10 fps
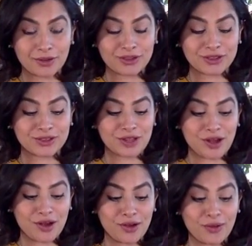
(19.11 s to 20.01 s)

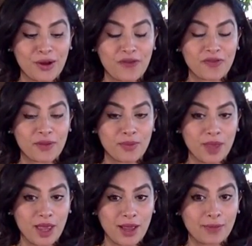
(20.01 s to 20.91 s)
So, where have I
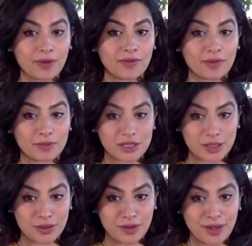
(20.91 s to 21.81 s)
been? What have I been
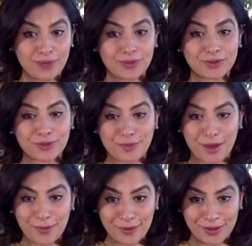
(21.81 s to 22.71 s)
doing? We'll talk
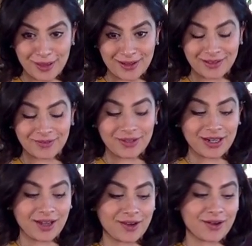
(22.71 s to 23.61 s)
about all of that in the
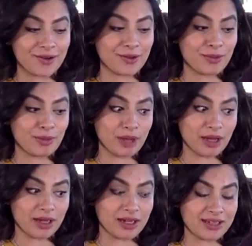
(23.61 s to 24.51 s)
video.
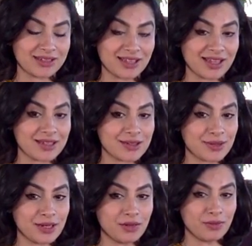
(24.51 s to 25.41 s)
But let's get into
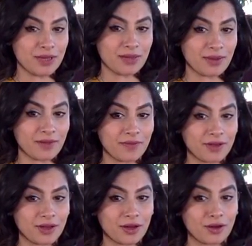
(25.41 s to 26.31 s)
a little bit about
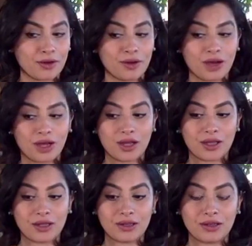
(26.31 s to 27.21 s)
Virgo
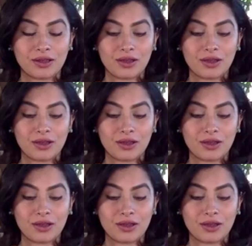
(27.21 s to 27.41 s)
and